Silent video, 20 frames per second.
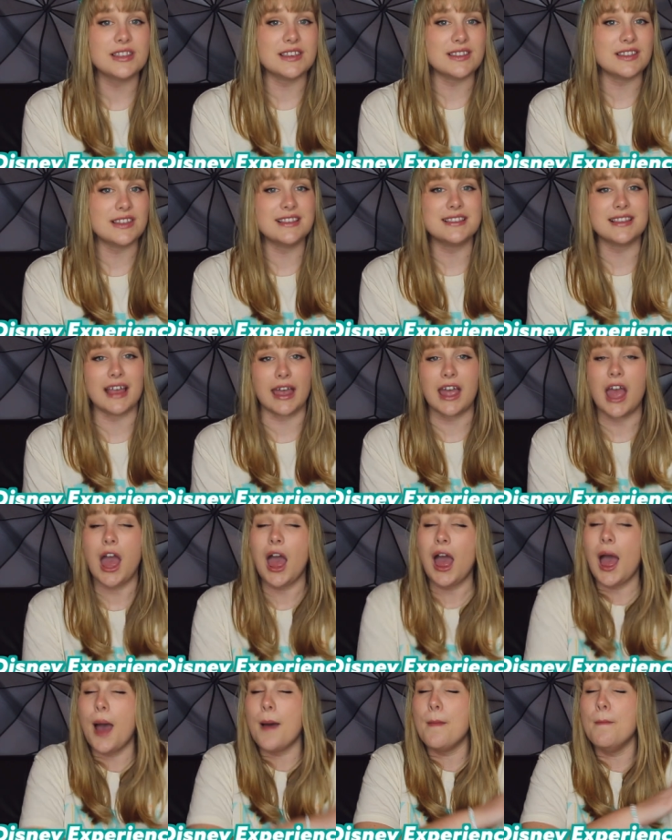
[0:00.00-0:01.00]
This is like
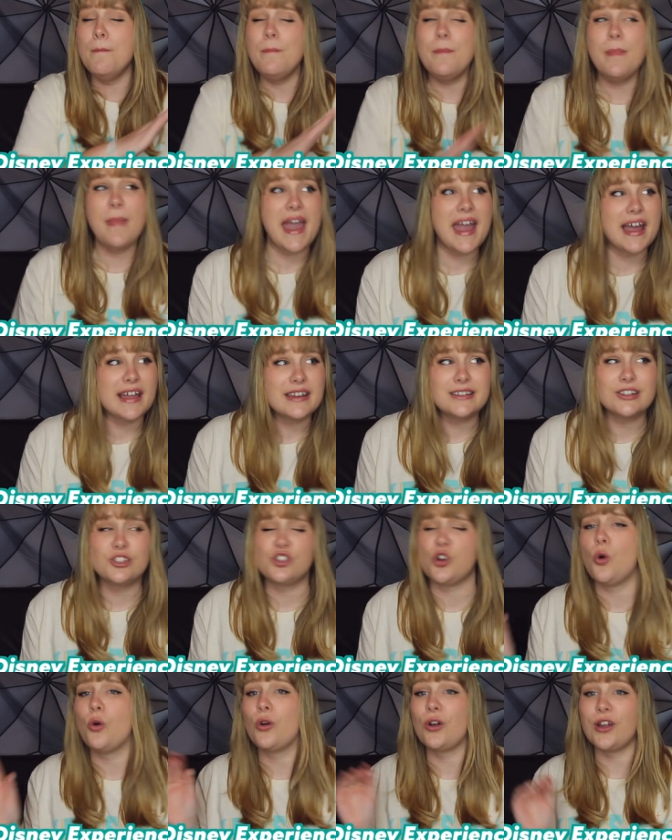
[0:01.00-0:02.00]

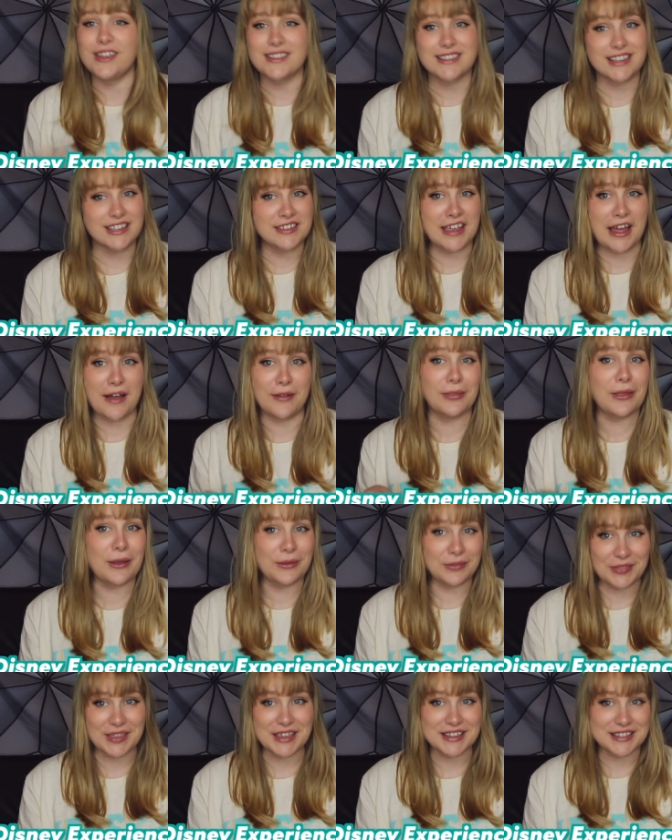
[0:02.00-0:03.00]
mandatory to
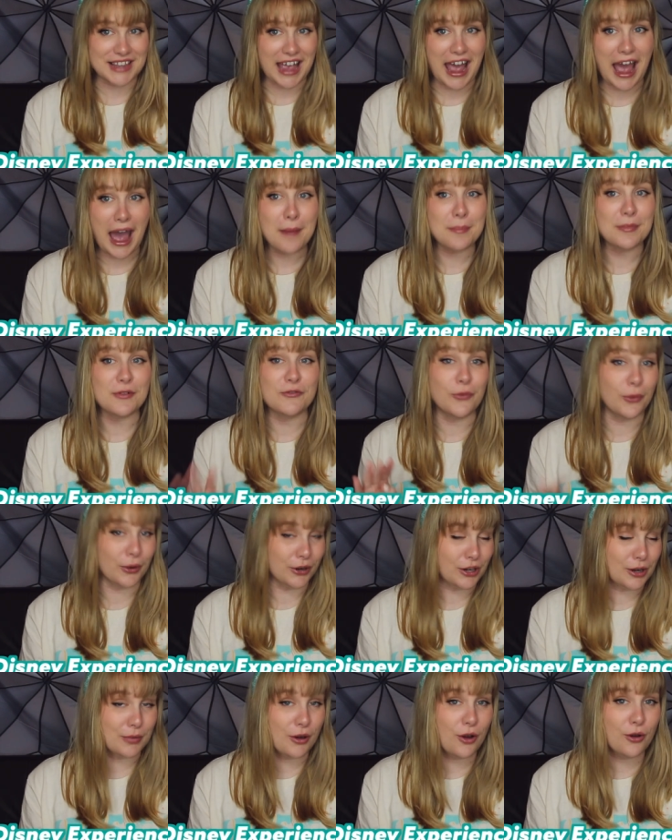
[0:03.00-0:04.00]
download this app
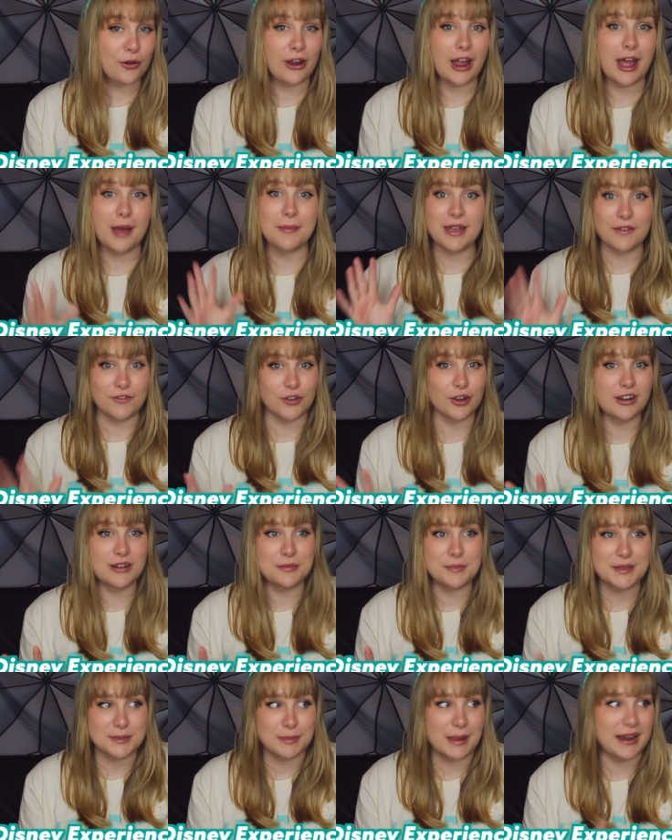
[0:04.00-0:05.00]
for your program. If you're
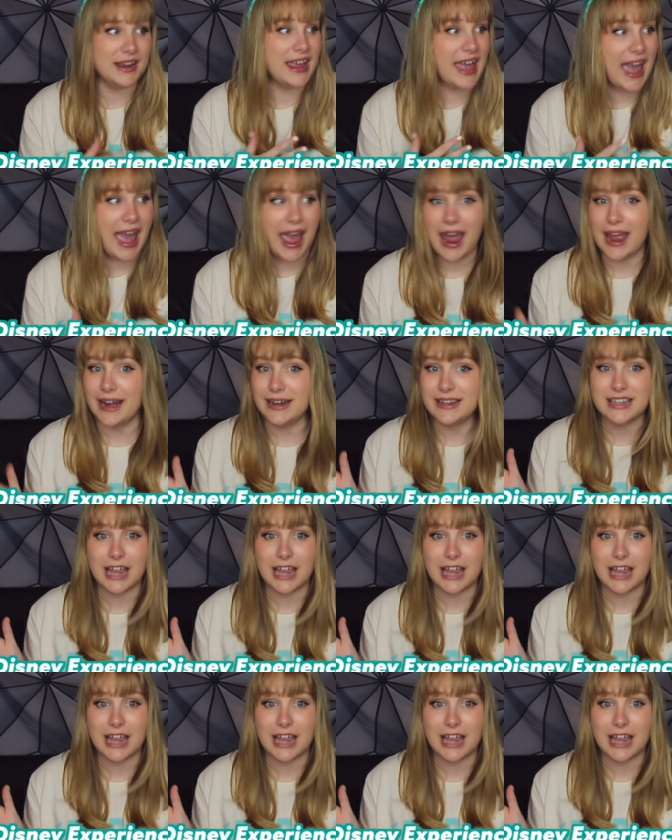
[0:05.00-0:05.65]
gonna be spending any